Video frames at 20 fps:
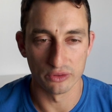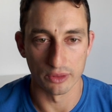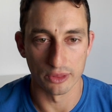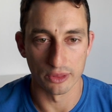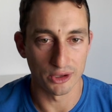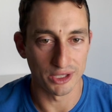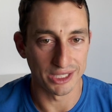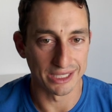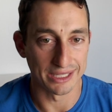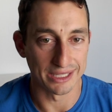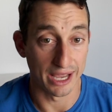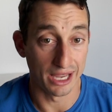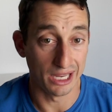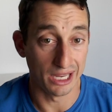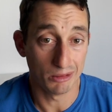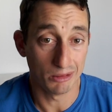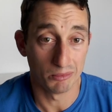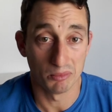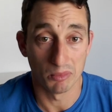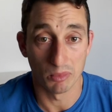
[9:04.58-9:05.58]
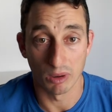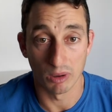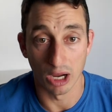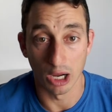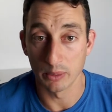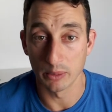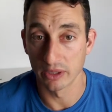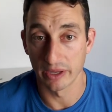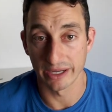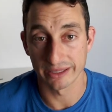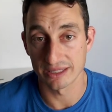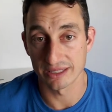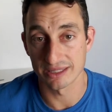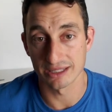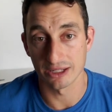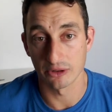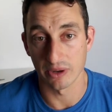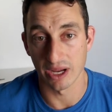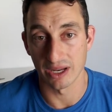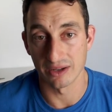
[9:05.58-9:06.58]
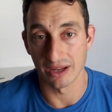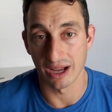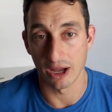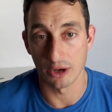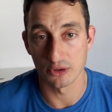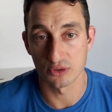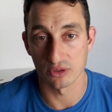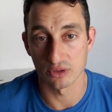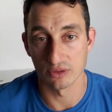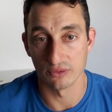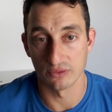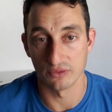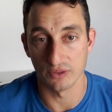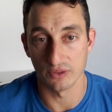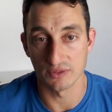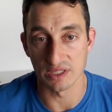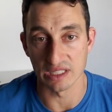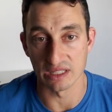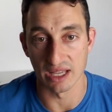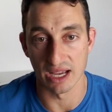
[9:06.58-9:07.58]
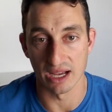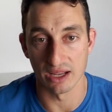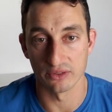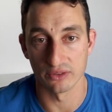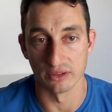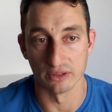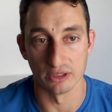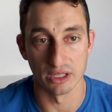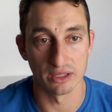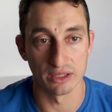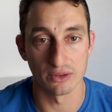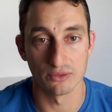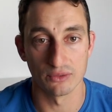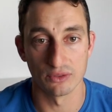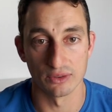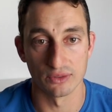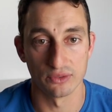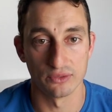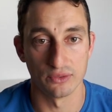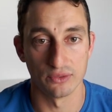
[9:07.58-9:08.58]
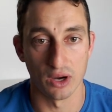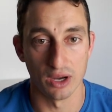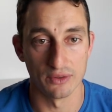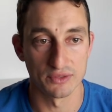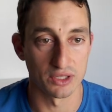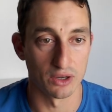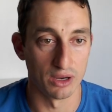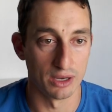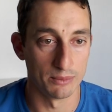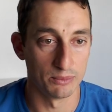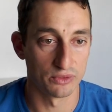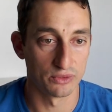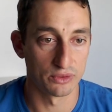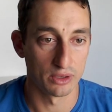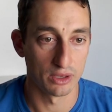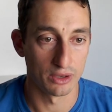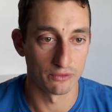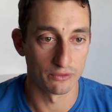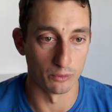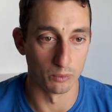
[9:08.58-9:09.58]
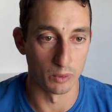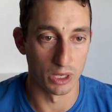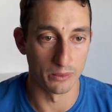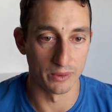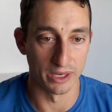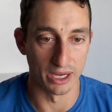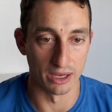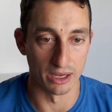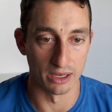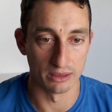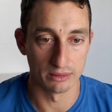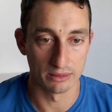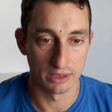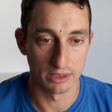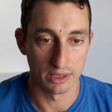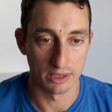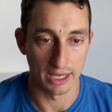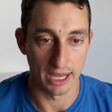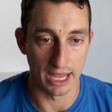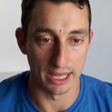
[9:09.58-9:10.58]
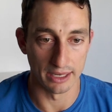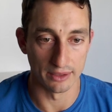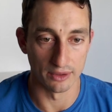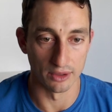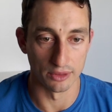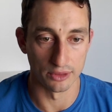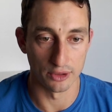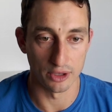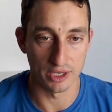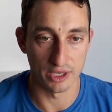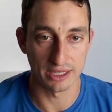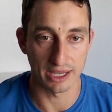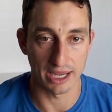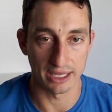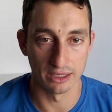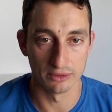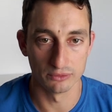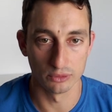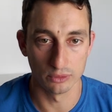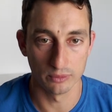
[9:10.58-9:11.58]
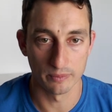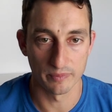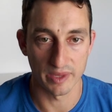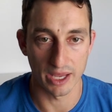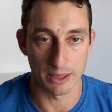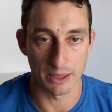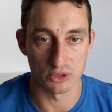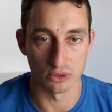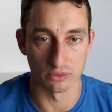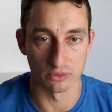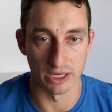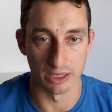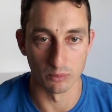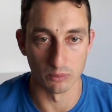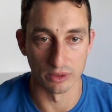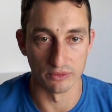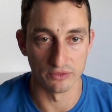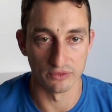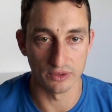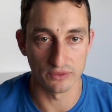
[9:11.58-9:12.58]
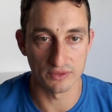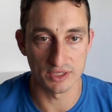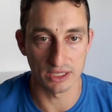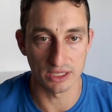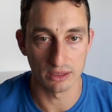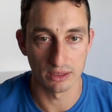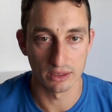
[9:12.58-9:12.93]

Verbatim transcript: thirty K, I would like to see around one hundred fifty thousand. You know, it gives us five times from where we are at the thirty K level up to around one fifty.